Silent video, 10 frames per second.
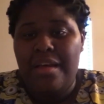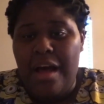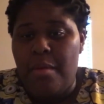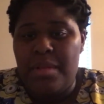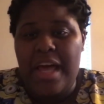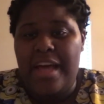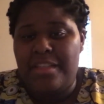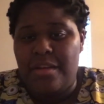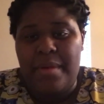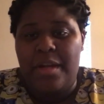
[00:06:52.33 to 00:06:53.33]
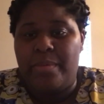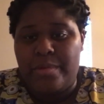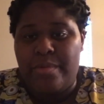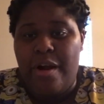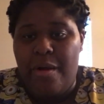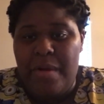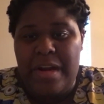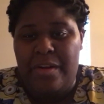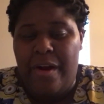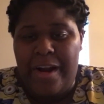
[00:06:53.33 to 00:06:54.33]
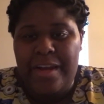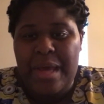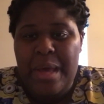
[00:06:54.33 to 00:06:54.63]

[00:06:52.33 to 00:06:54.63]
I'm black, so my nipples were already dark,